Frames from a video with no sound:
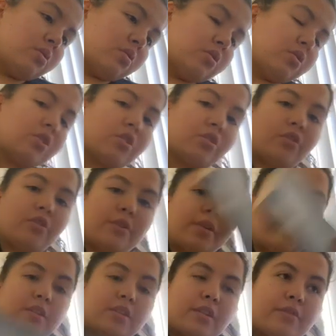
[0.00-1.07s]
So they're
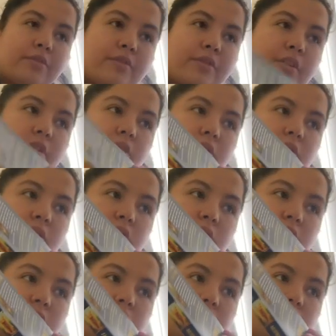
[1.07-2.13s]
in a different
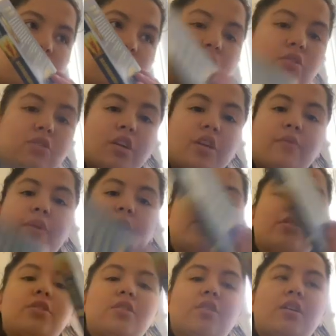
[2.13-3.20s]

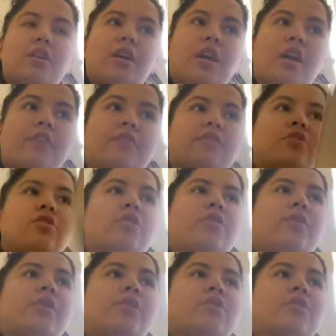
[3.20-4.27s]
generation after
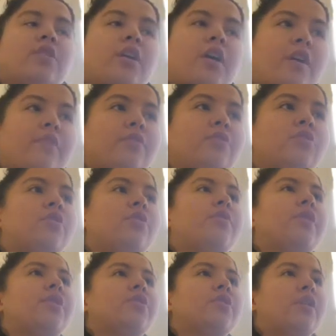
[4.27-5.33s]
generation after
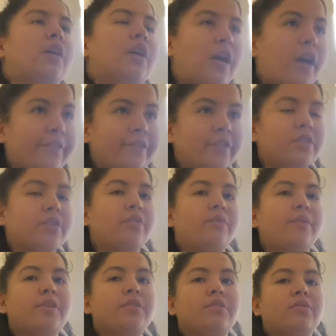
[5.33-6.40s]
generation after
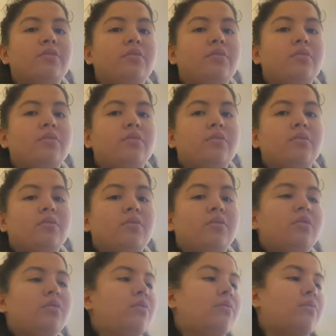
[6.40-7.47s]
generation
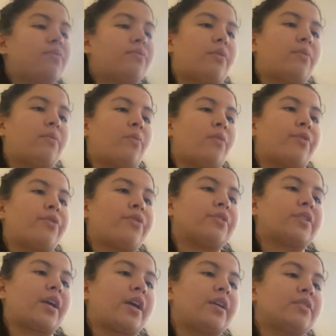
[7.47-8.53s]
from the
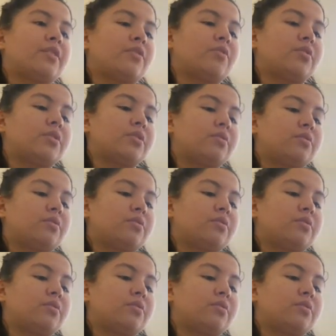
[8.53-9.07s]
Warriors Cat series?